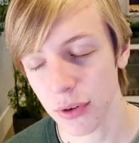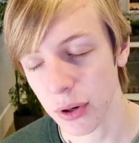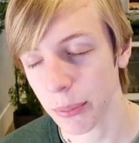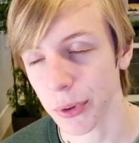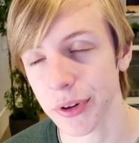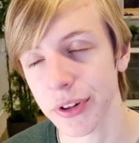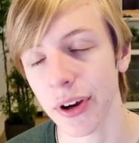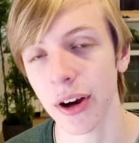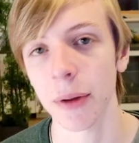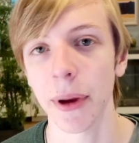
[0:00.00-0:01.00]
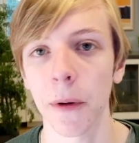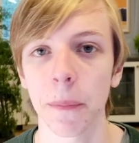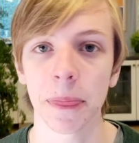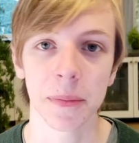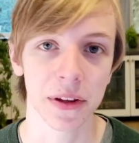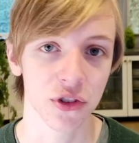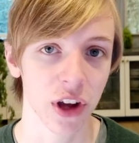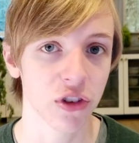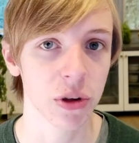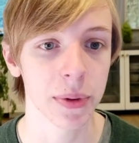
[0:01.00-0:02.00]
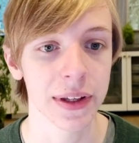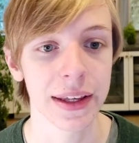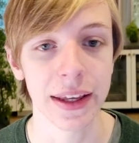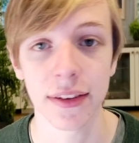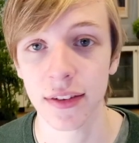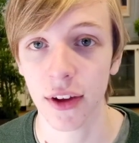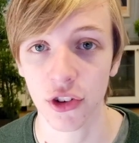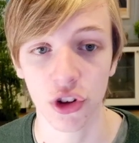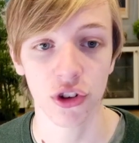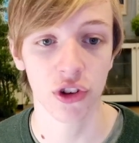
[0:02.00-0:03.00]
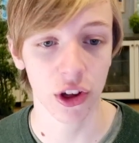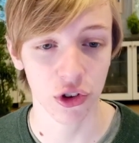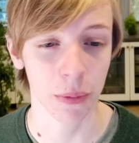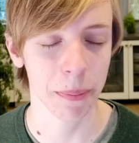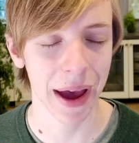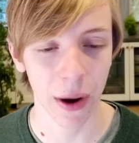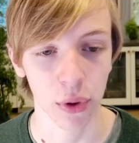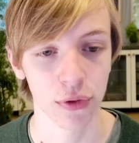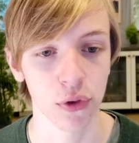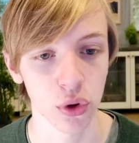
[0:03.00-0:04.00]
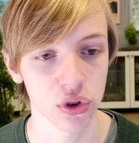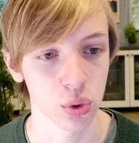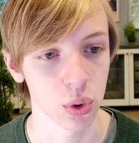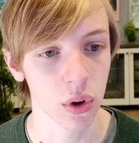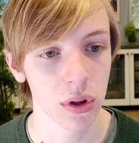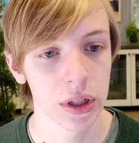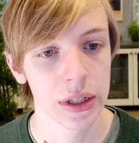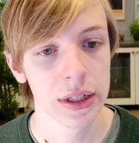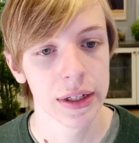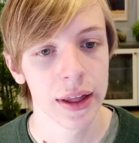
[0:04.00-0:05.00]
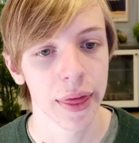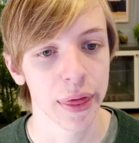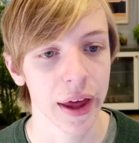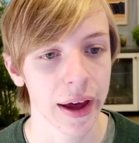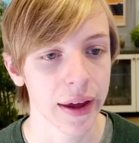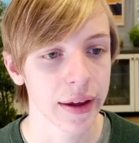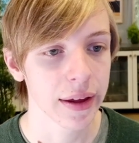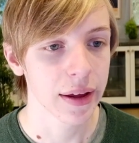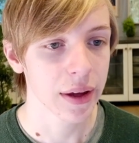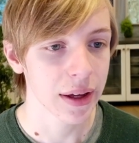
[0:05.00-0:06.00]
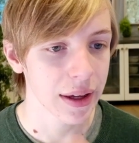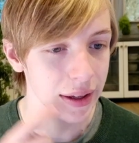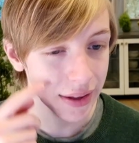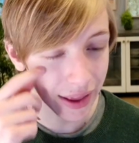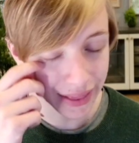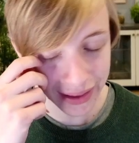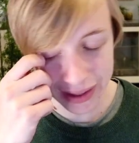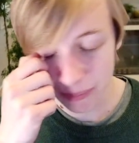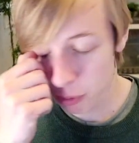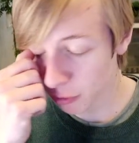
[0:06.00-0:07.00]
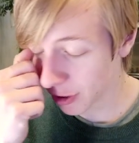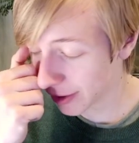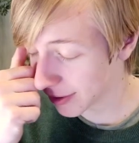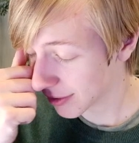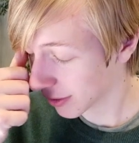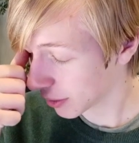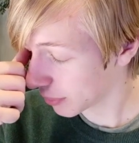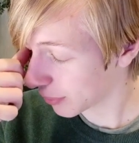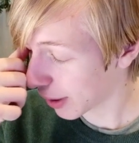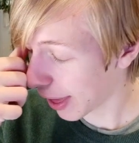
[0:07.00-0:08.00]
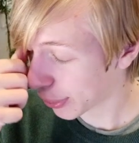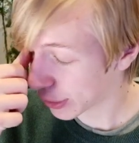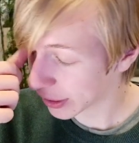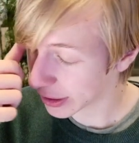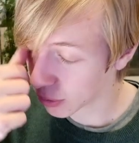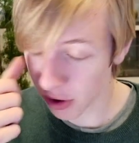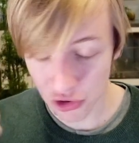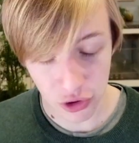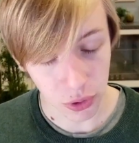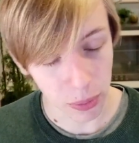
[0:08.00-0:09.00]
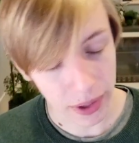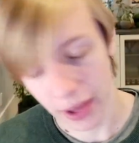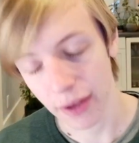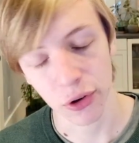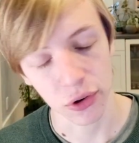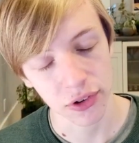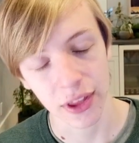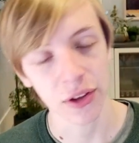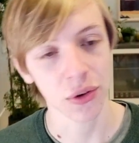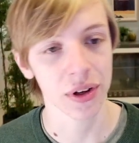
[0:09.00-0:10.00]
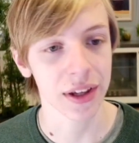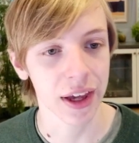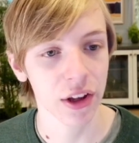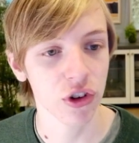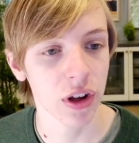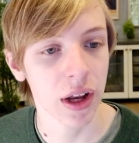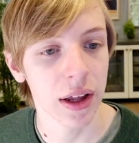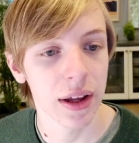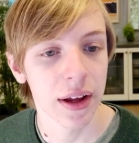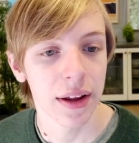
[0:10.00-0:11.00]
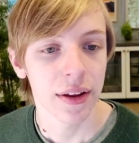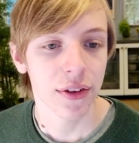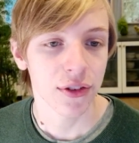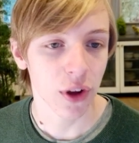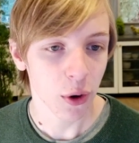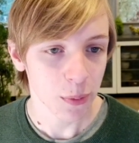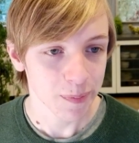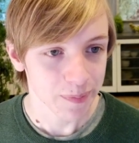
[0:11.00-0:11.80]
important to talk about, because ChatGPT is such a powerful tool that it presents some ethically questionable behaviors that you can engage in. So